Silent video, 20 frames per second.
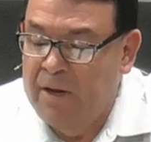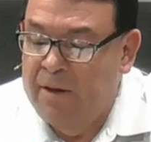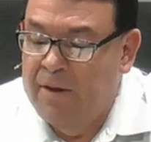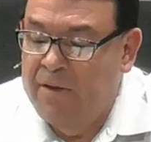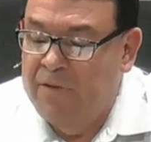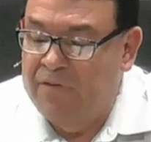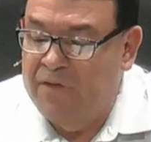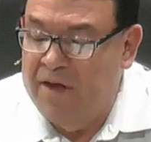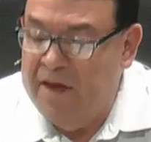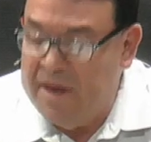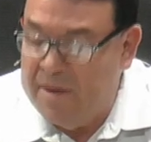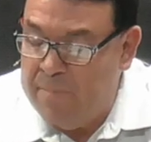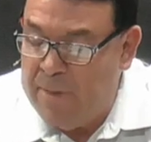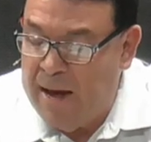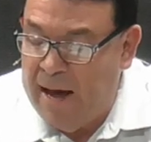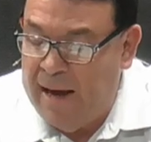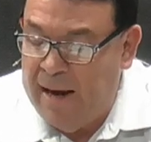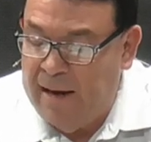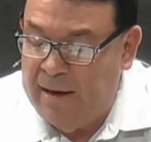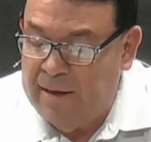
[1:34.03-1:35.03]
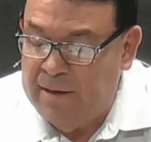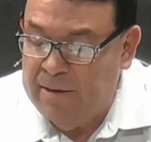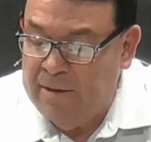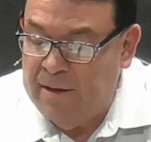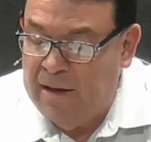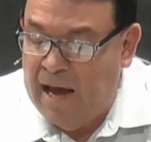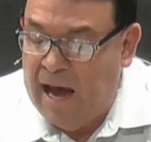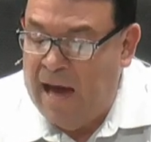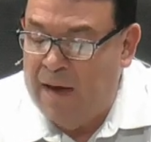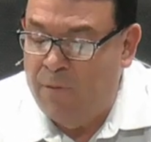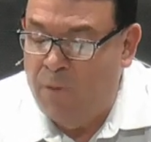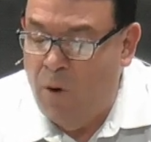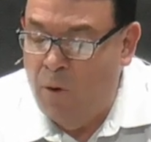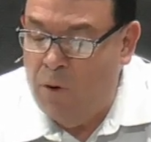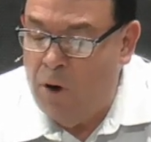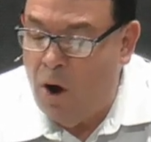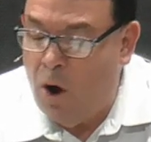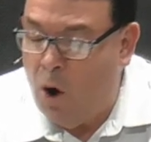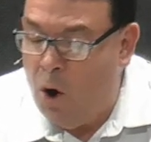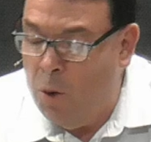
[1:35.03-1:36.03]
Think about it. God wrote a
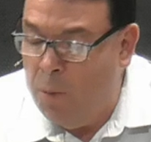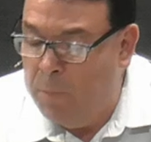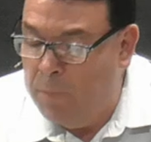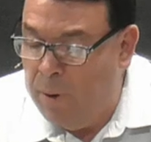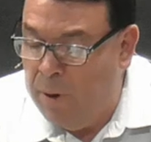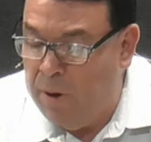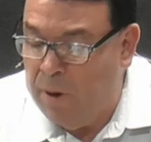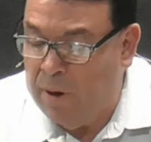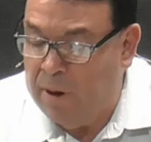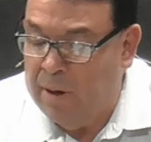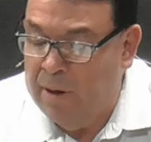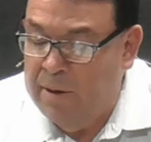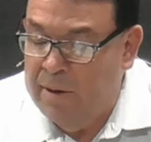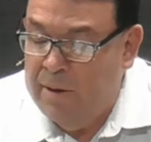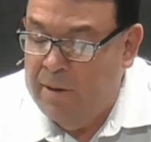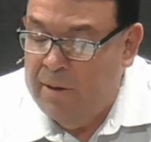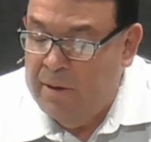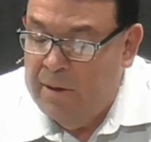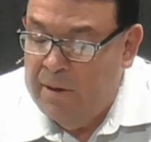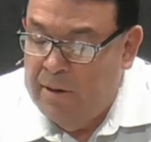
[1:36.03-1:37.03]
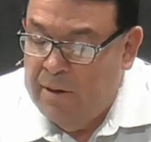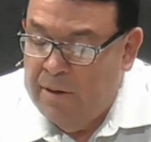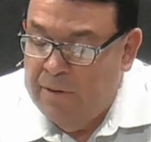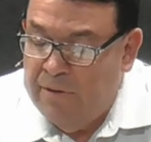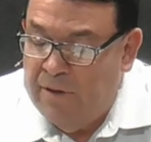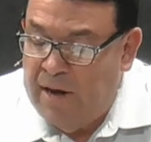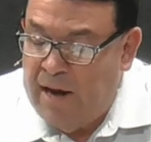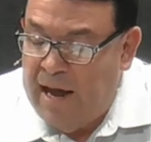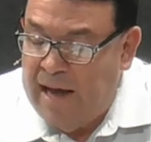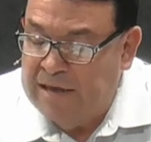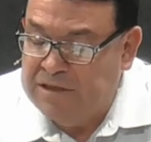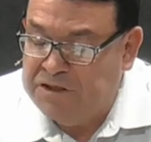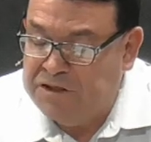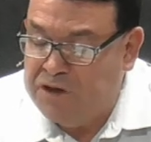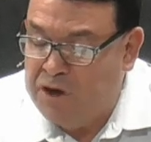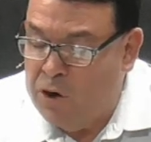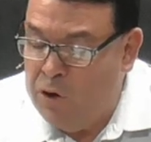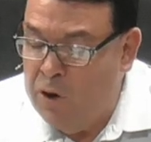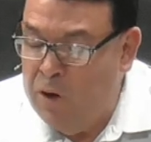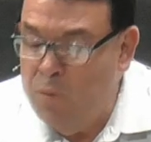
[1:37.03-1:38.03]
whole book that has
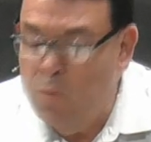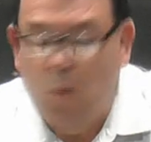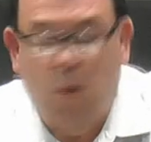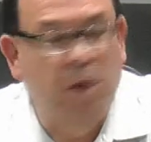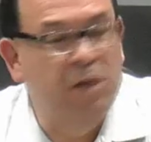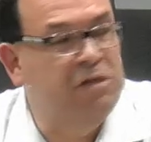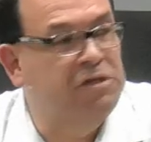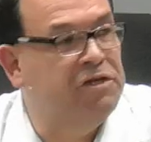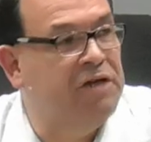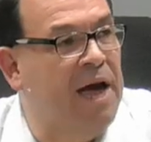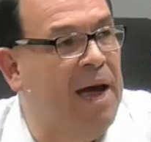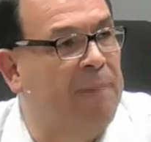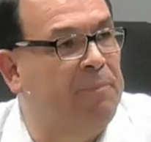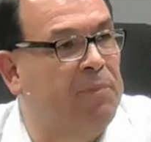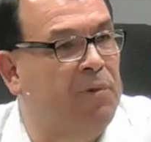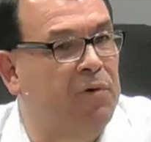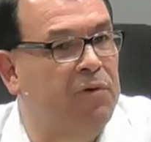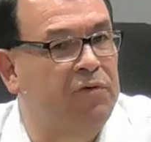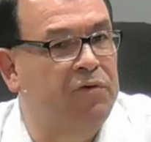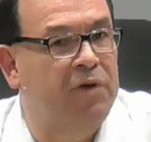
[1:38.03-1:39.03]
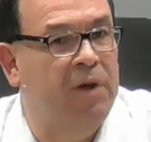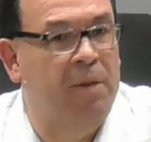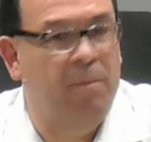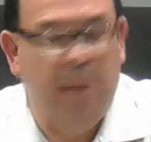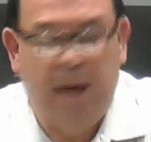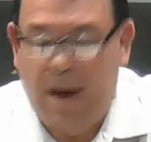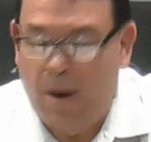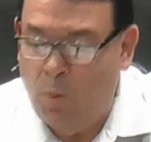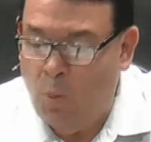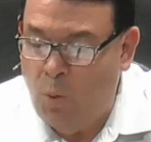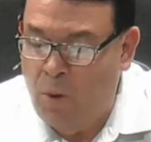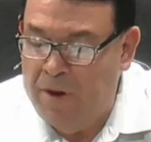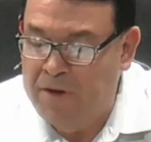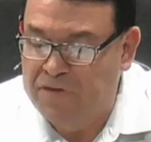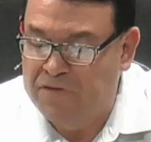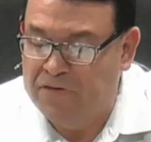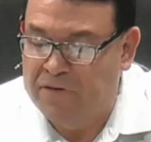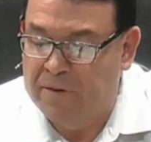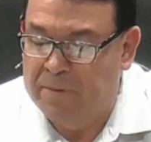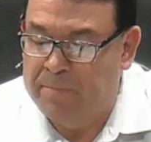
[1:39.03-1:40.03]
31 chapters about
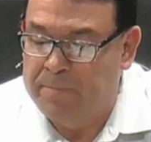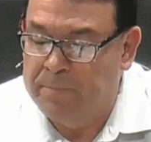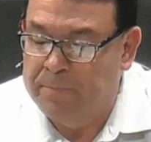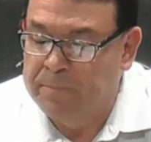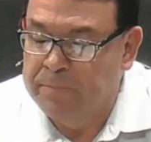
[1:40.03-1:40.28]
wisdom.